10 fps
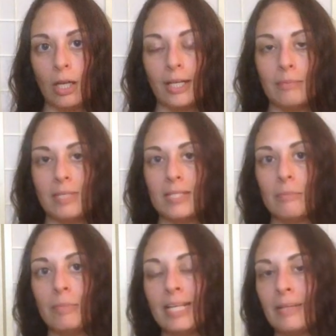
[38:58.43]
It could be
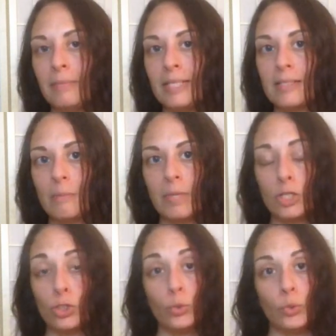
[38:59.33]
somebody that means
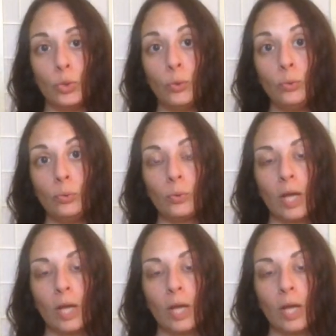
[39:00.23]
something to you.